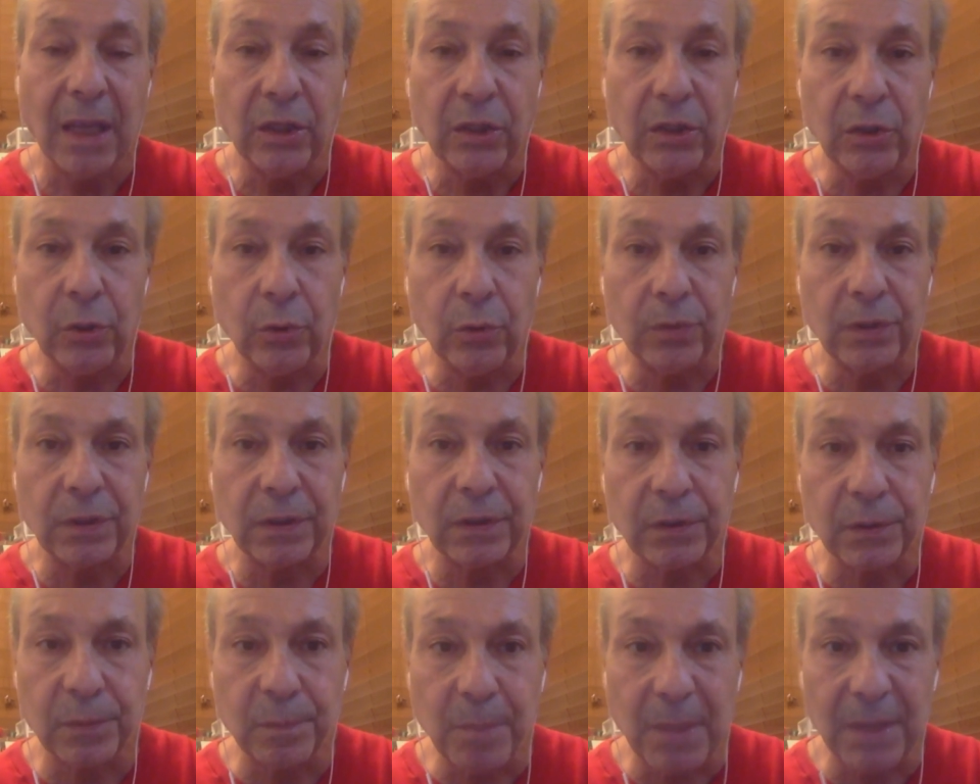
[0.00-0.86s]
You
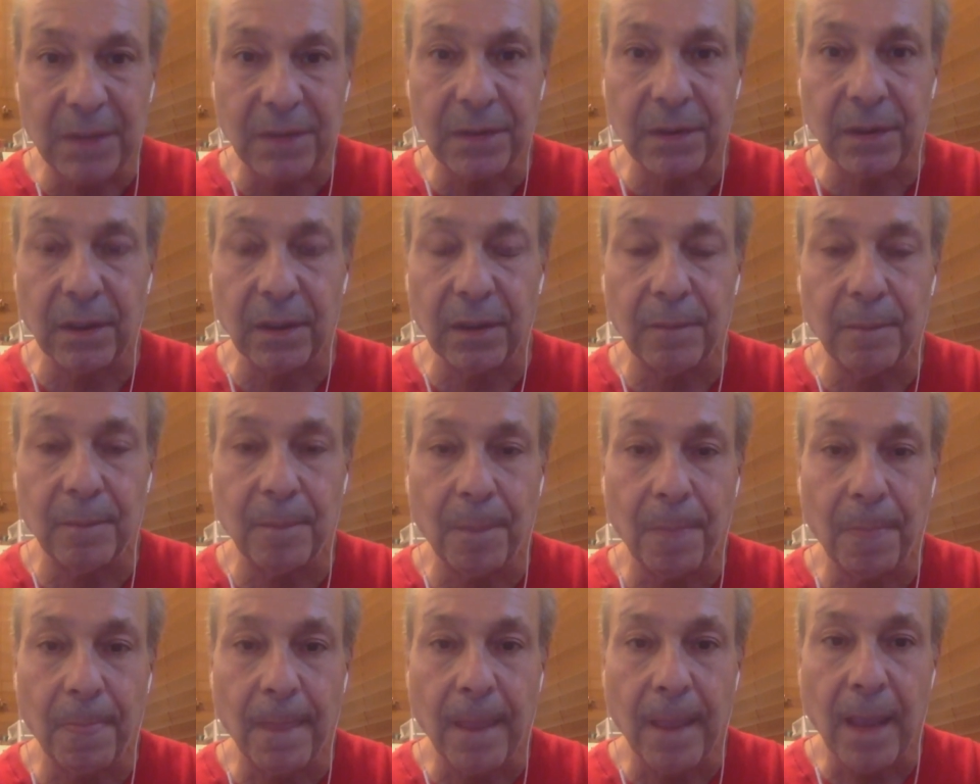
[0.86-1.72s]
dismiss it,
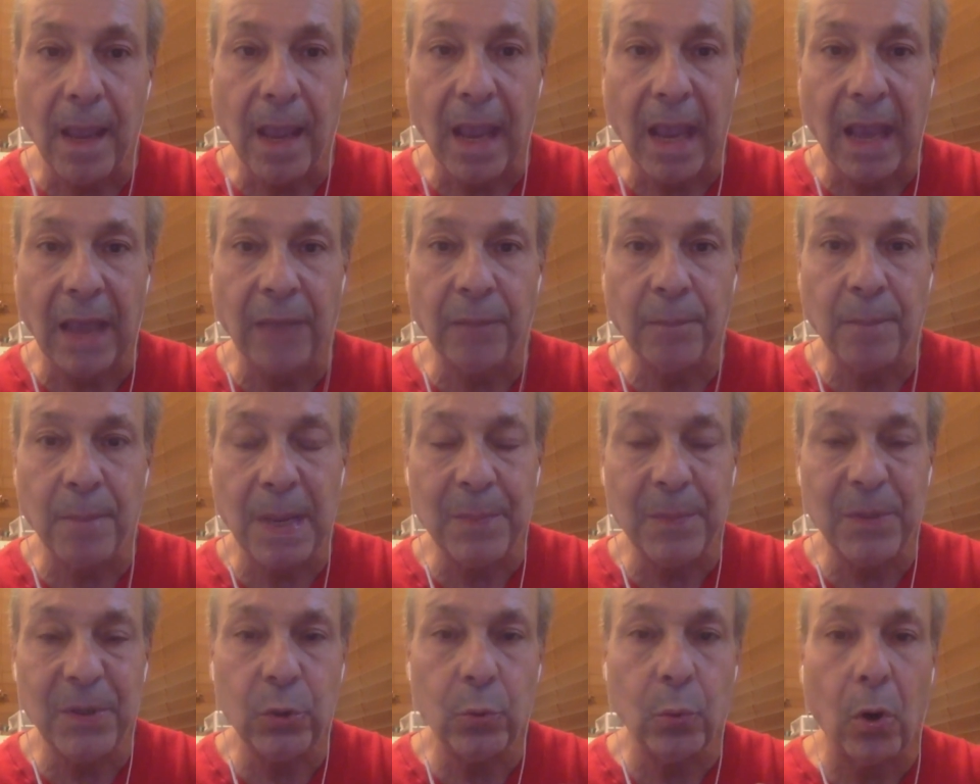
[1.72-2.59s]
and
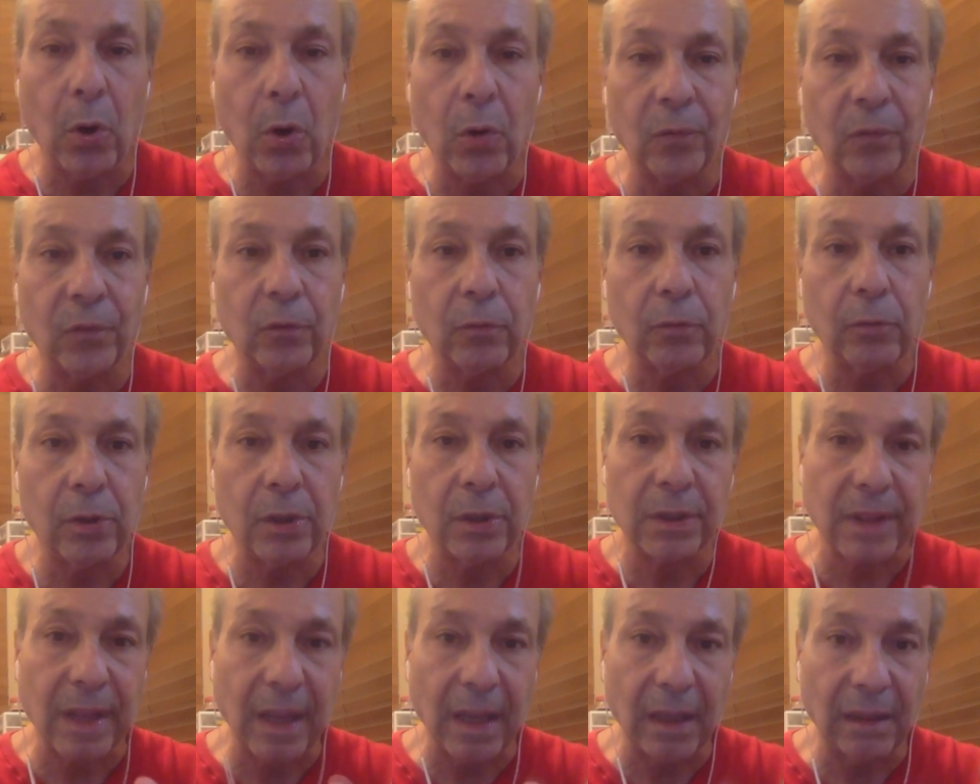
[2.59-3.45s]
maybe you
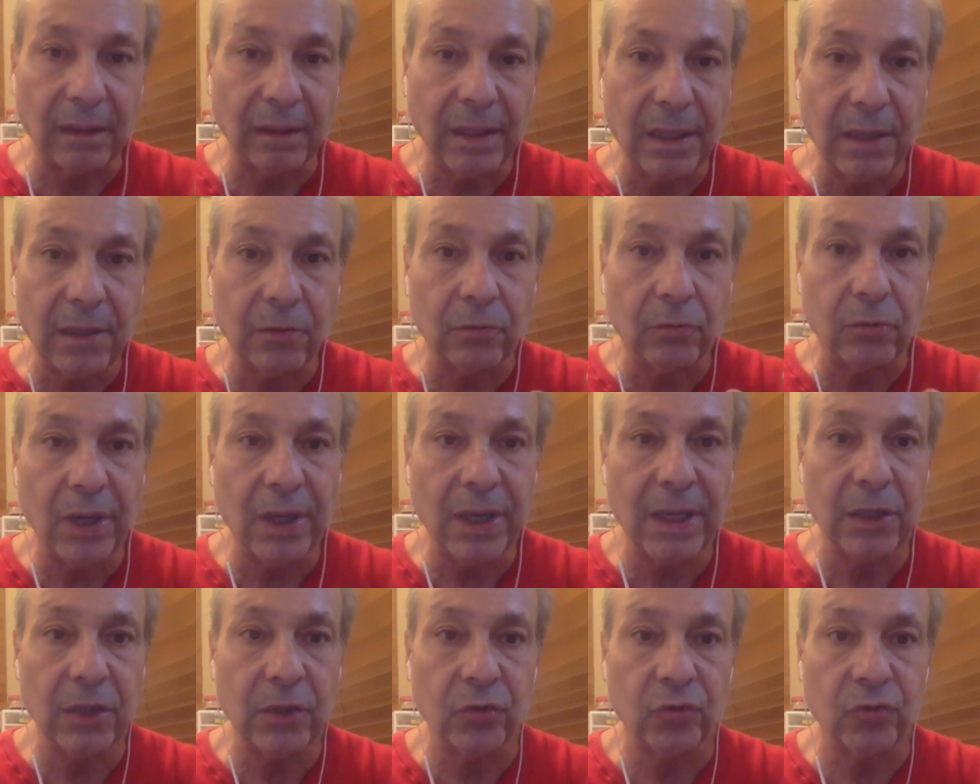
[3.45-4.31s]
overlook that little
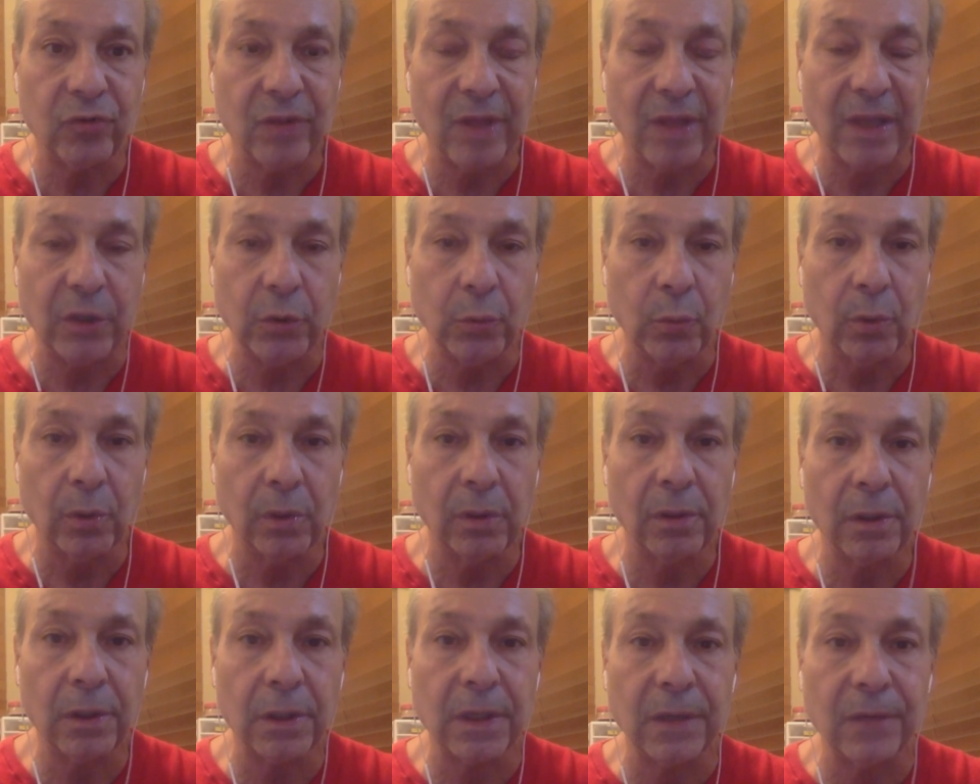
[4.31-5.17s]
hinge that you were
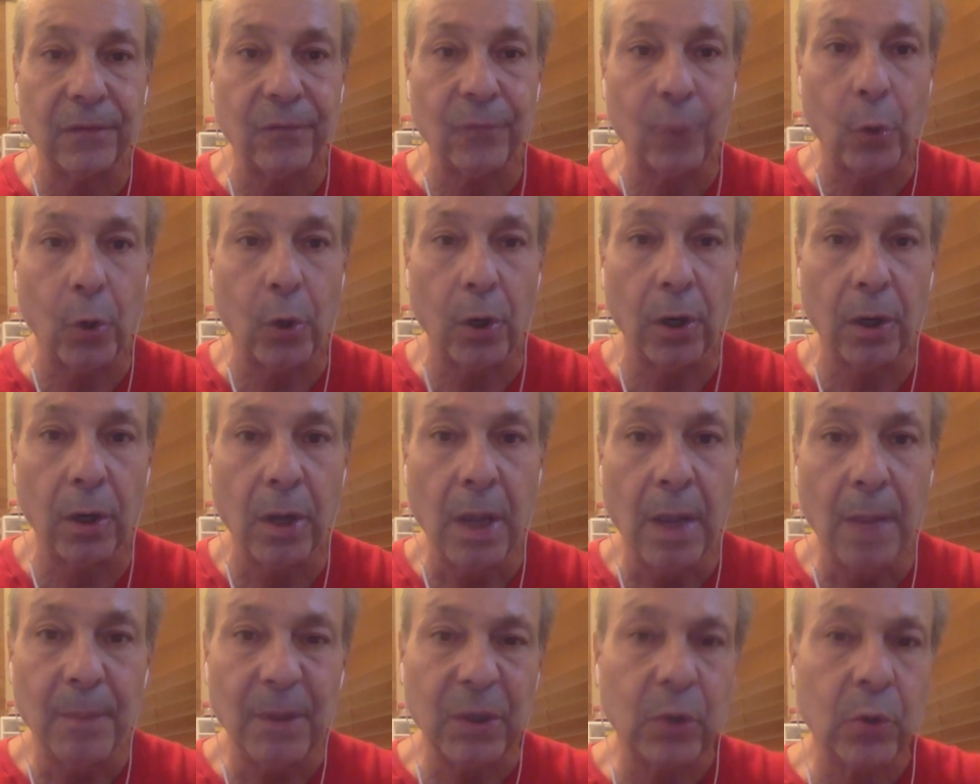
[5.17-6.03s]
looking for
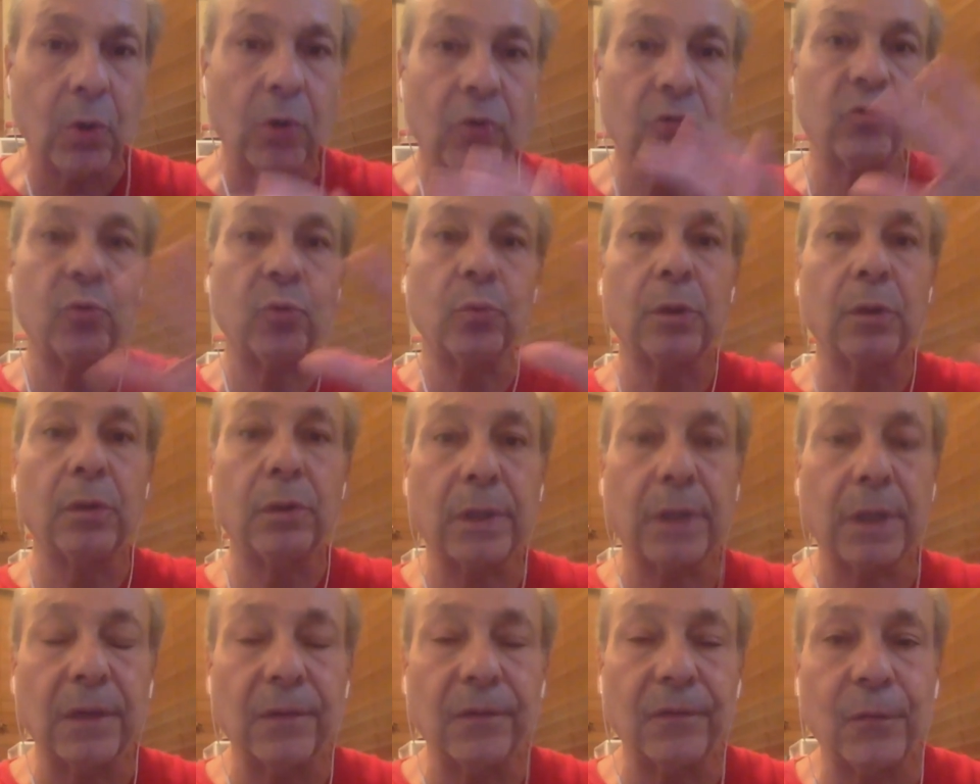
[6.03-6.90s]
because you were
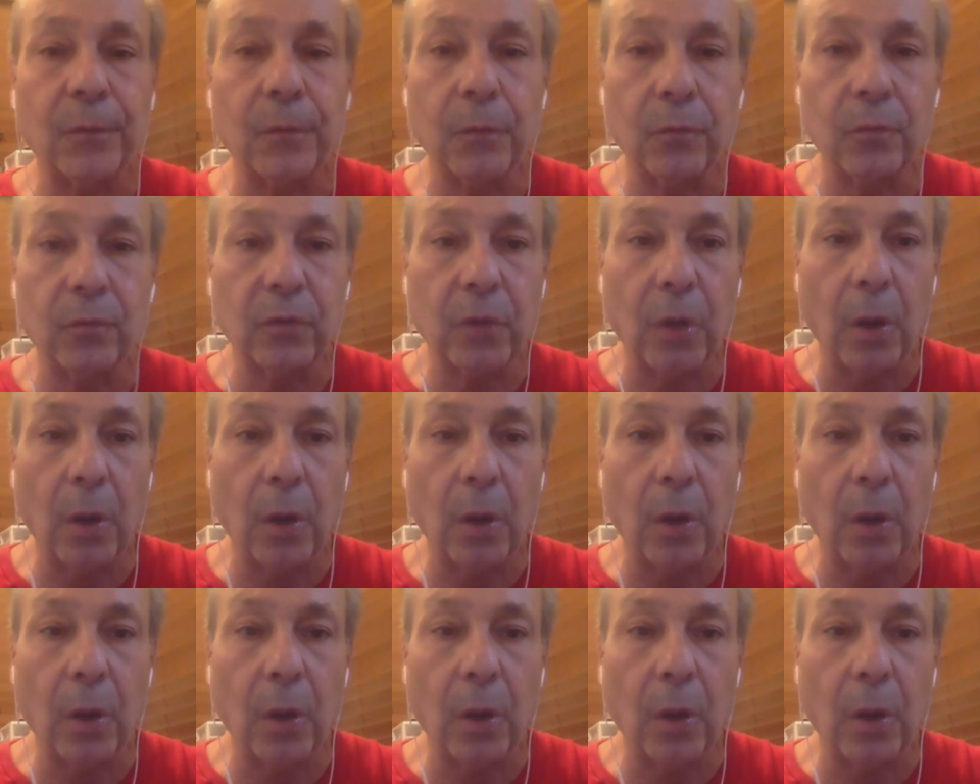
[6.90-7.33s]
looking for